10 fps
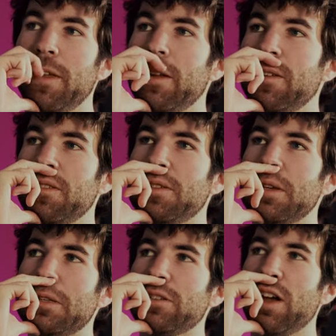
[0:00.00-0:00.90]
it, it's,
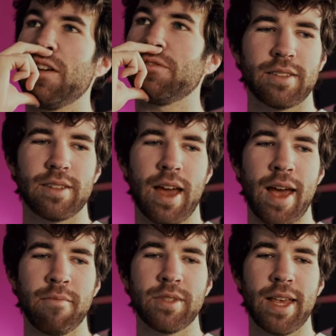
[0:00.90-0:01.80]
it's tough. It's
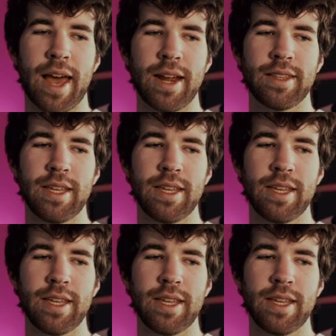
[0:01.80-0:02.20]
times like